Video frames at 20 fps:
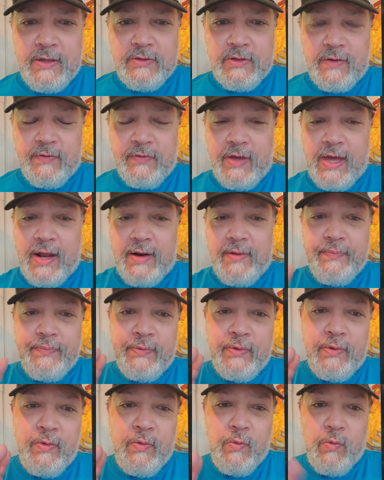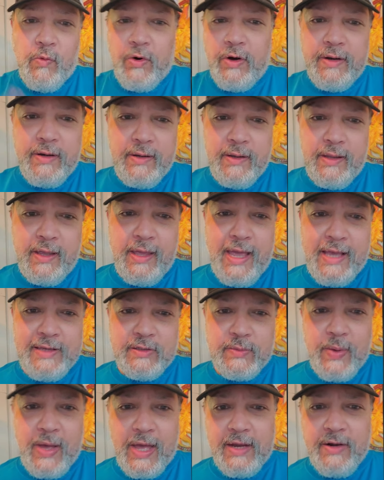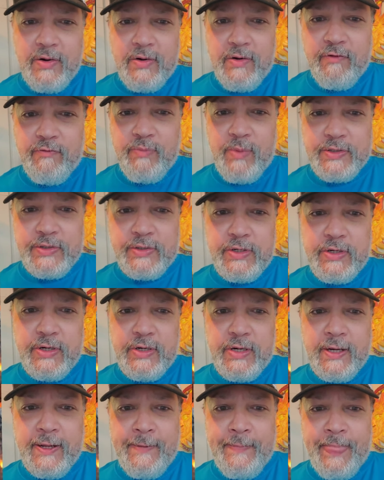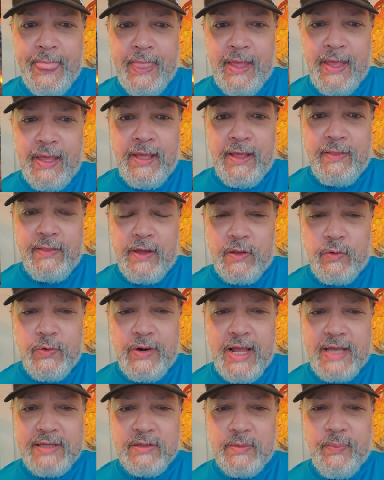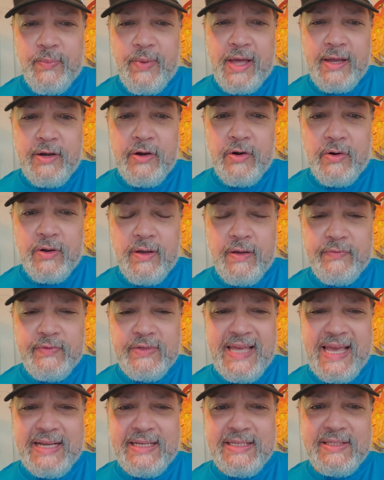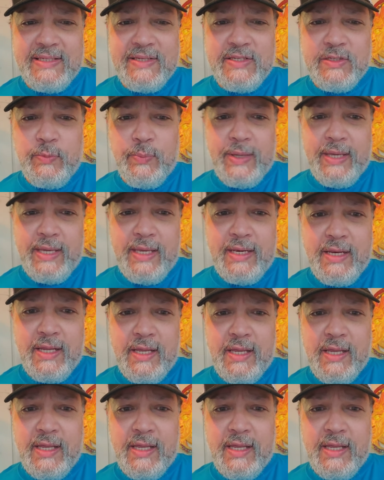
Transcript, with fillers: So I've got them. One has a binder of mustard. The other one has a binder of Texas Pete